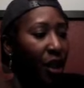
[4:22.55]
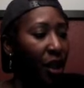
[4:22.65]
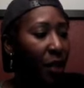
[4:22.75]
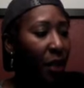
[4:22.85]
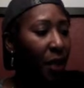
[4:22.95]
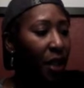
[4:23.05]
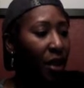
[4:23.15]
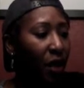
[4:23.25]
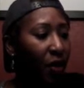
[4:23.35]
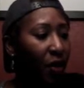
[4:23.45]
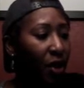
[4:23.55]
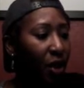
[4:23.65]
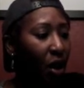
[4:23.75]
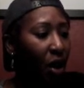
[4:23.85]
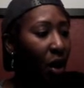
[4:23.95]
young police officer
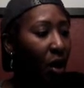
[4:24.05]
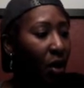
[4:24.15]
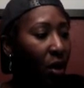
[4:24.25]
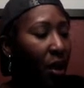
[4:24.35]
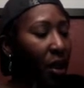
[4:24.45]
to call